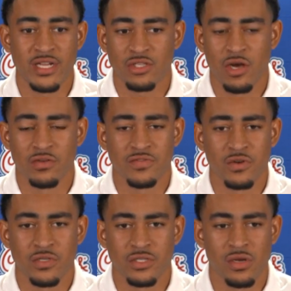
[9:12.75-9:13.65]
and
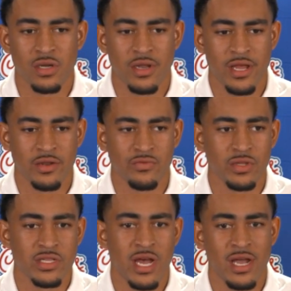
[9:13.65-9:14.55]
that's all I was
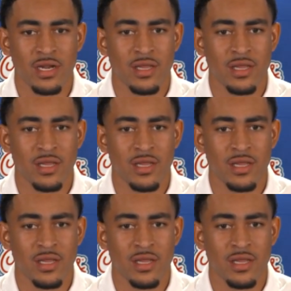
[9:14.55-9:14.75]
focused on.